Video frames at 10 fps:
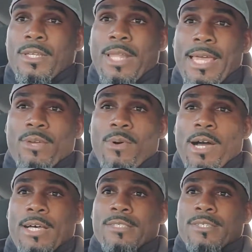
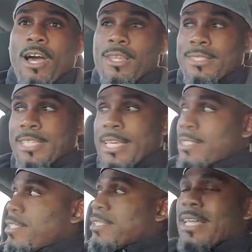Likewise, all it
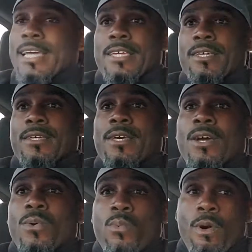takes is like
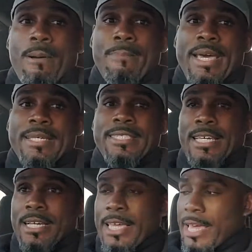one bad
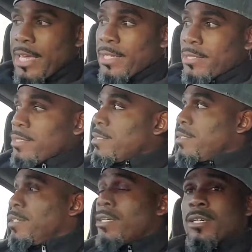tank of gas
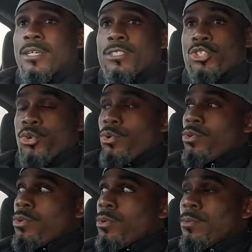to
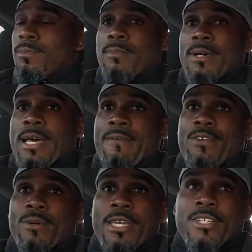have
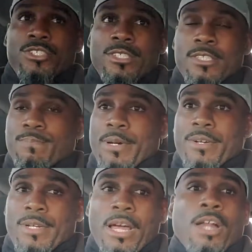your engine
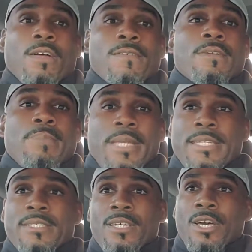sputtering all over the
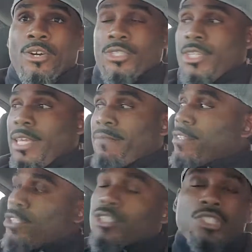place or to
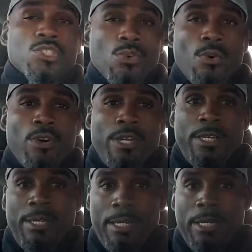even destroy
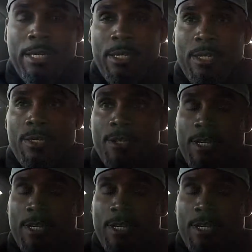your